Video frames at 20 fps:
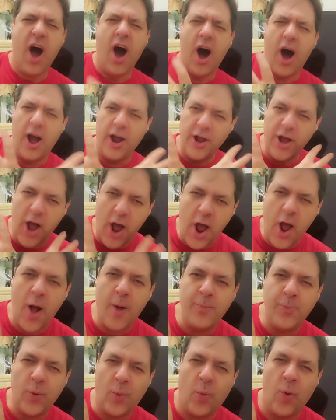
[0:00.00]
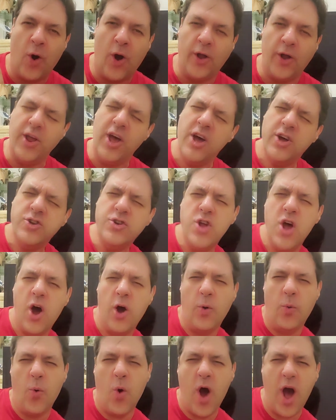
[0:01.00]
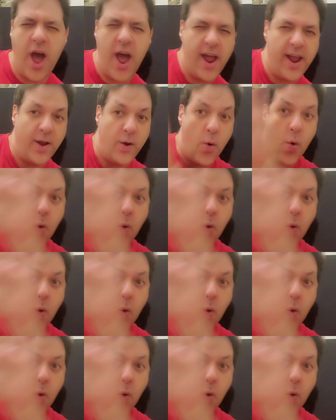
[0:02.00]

I am the one. No way.